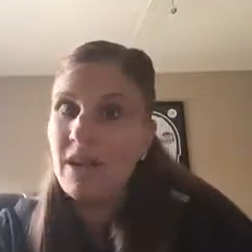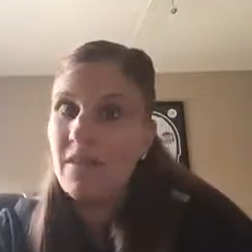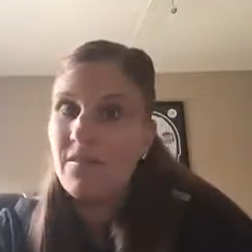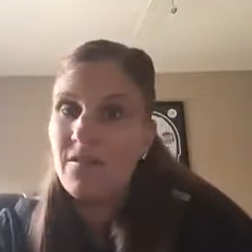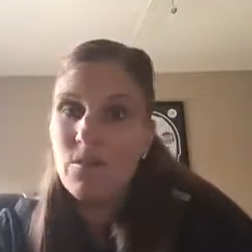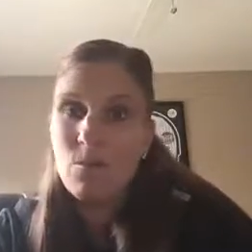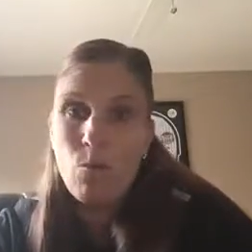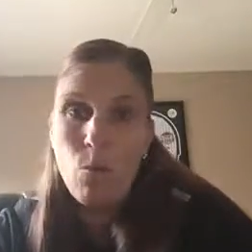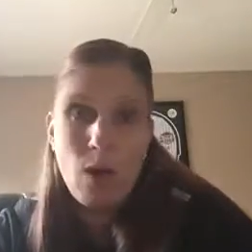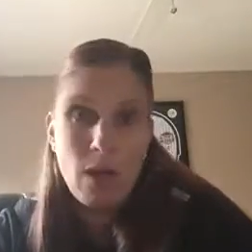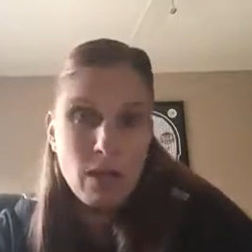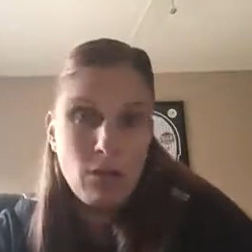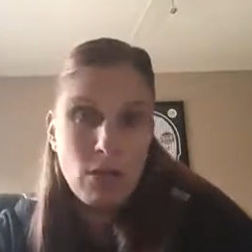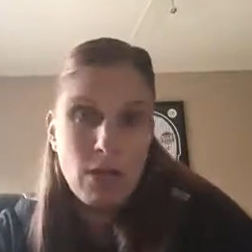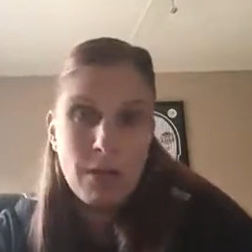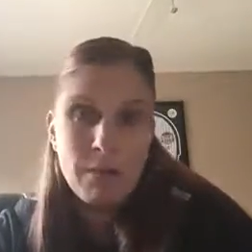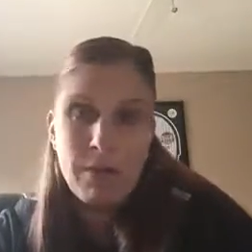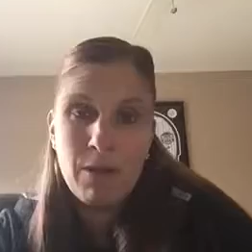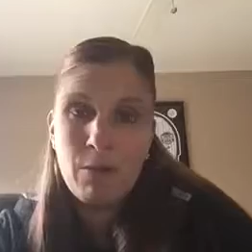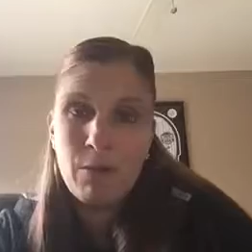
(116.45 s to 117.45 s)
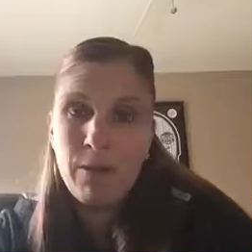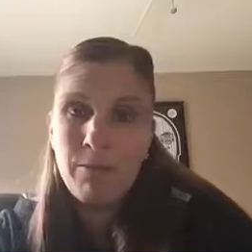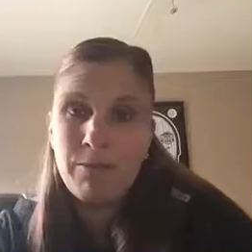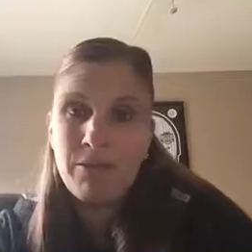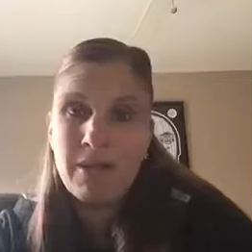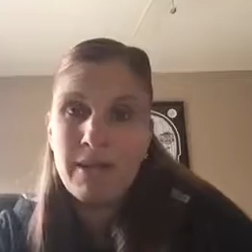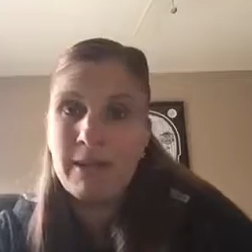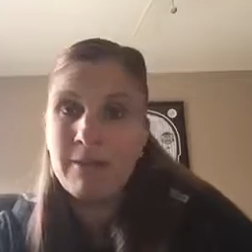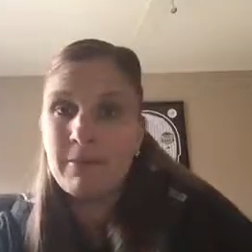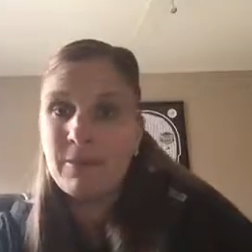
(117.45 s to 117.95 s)
If you want to look up my
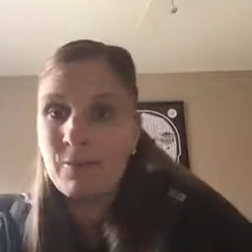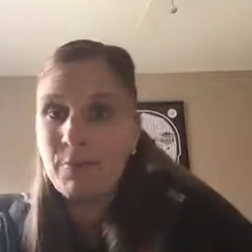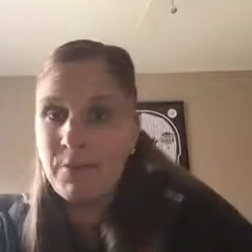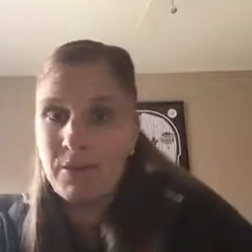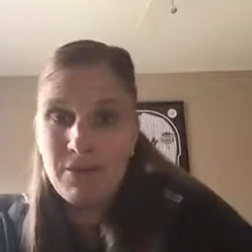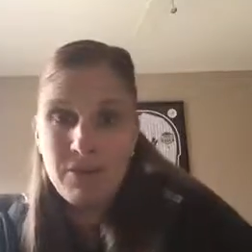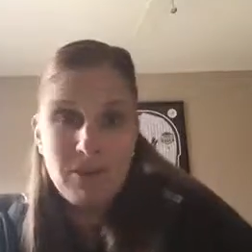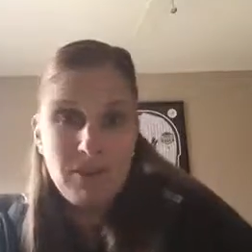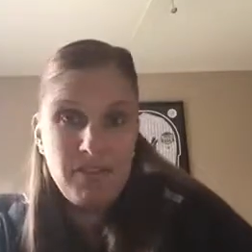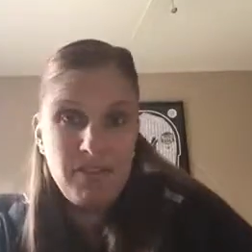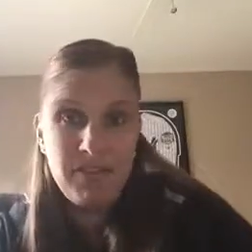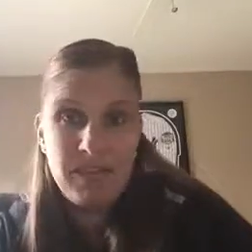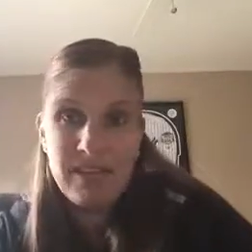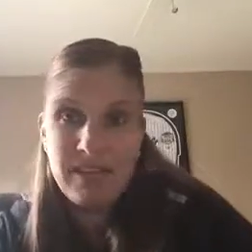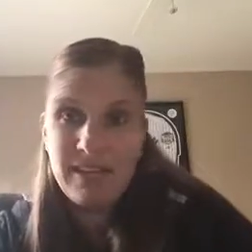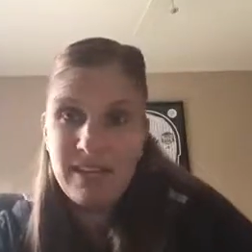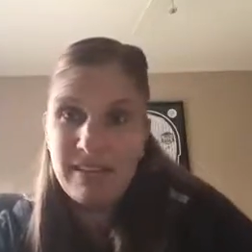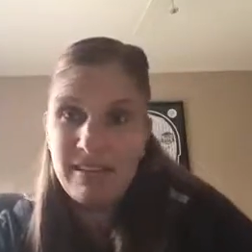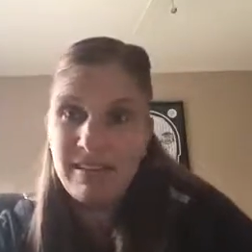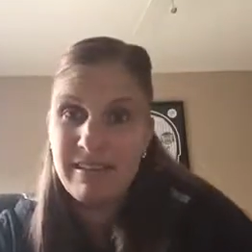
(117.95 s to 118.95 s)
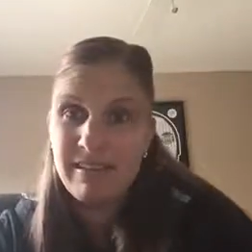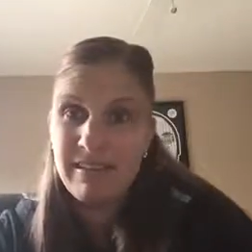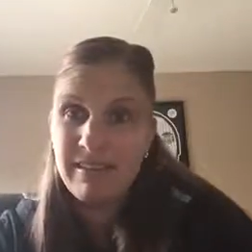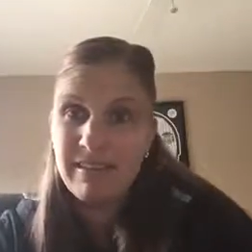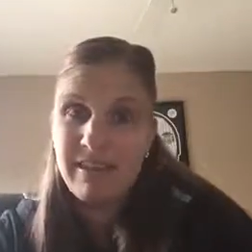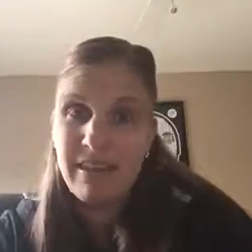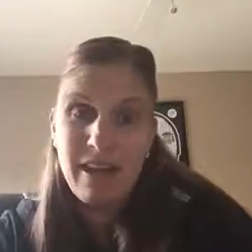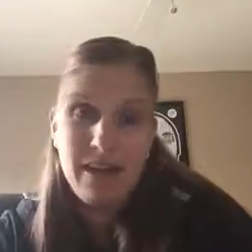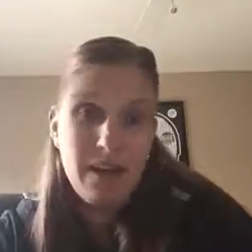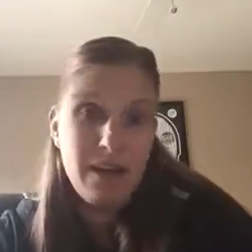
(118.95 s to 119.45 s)
website, Superior Fitness
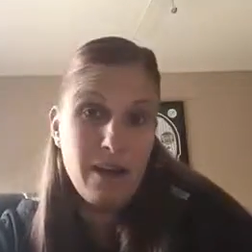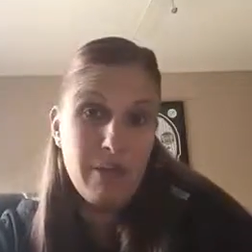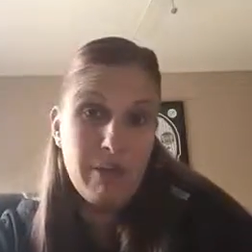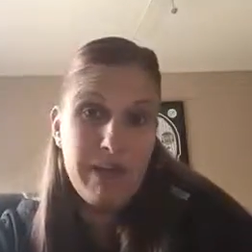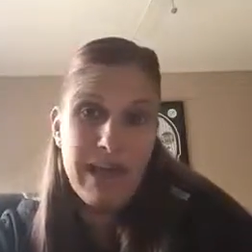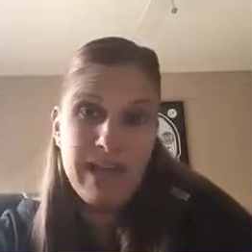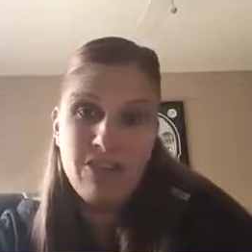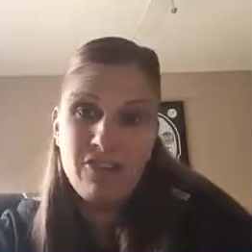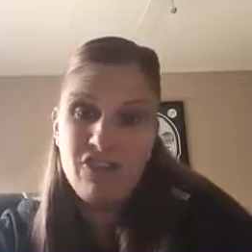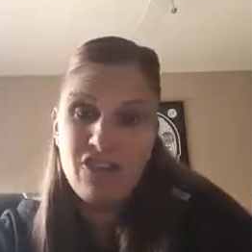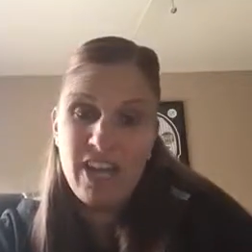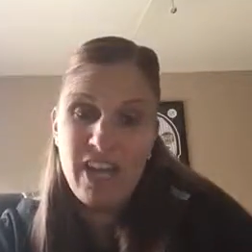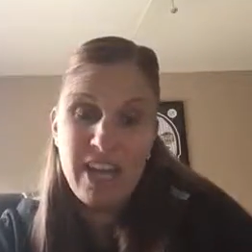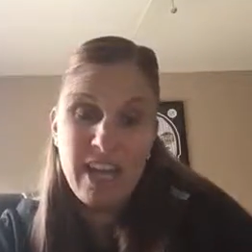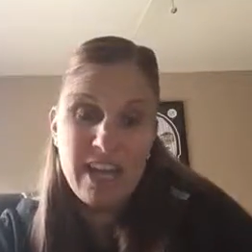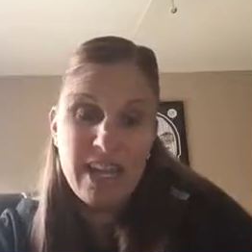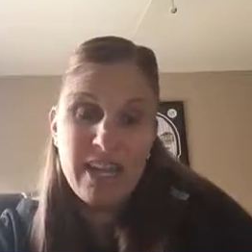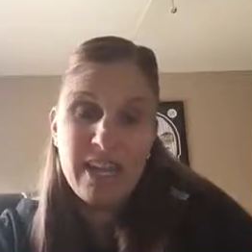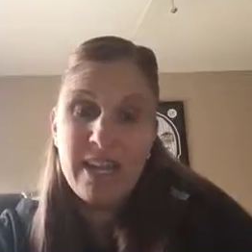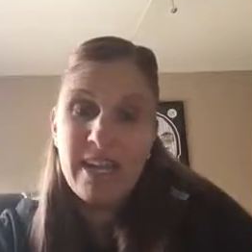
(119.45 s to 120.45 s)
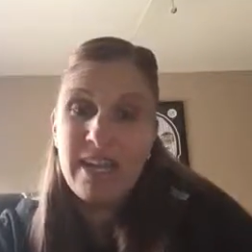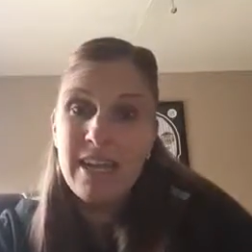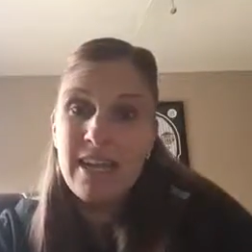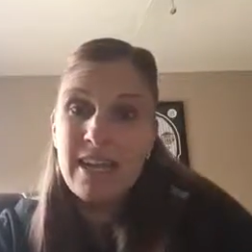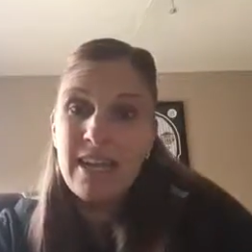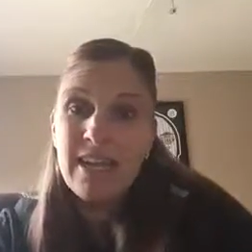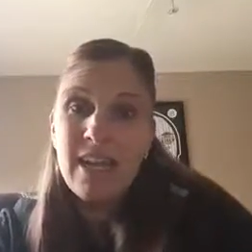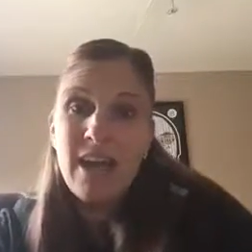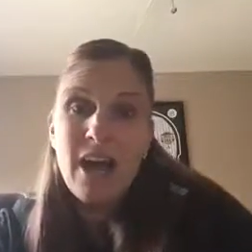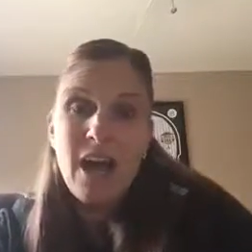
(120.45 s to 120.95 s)
um, NJ,
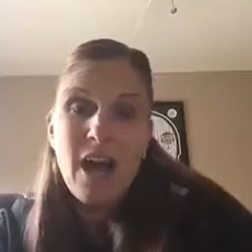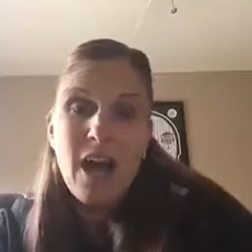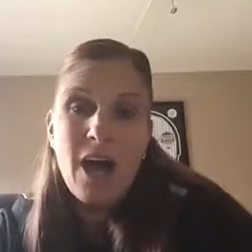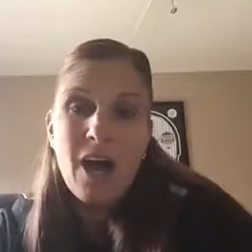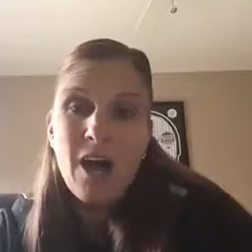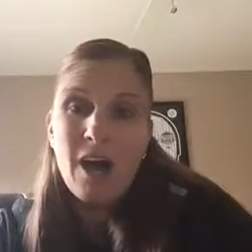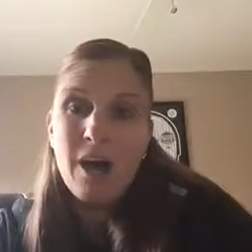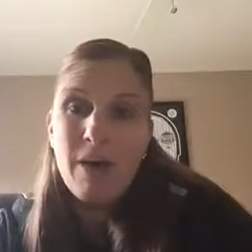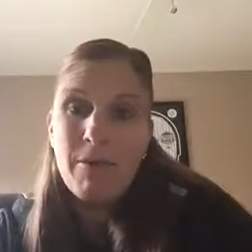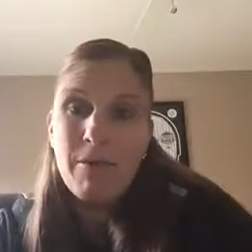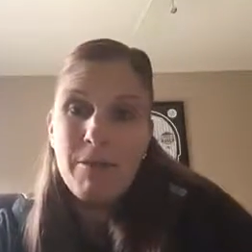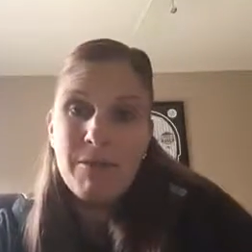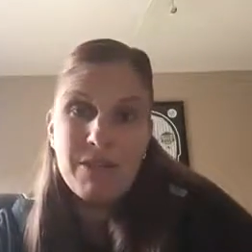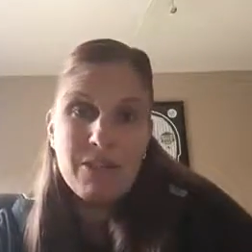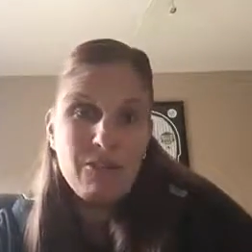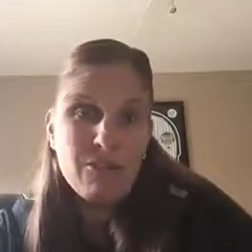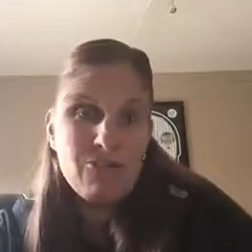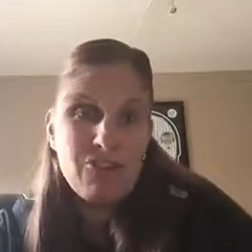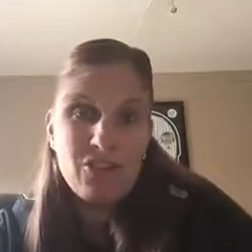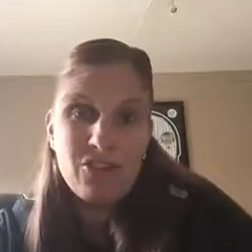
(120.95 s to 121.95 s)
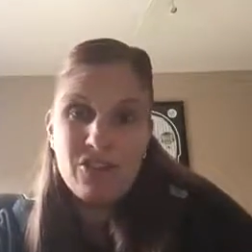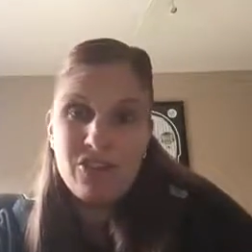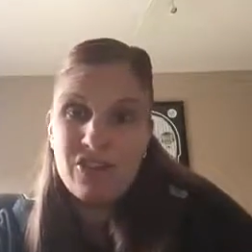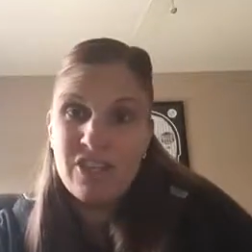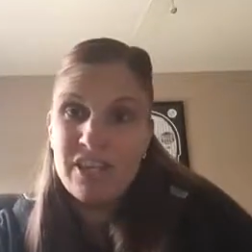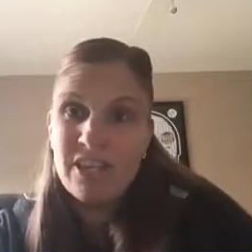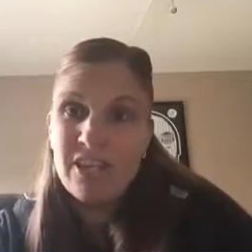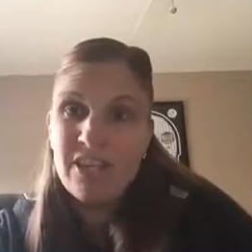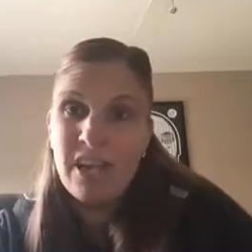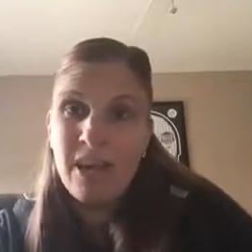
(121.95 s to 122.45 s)
um, I'm in New
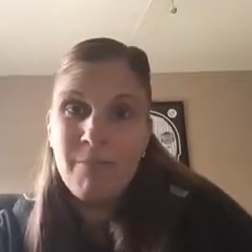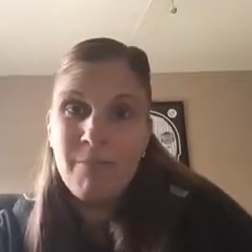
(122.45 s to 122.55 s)
Jersey.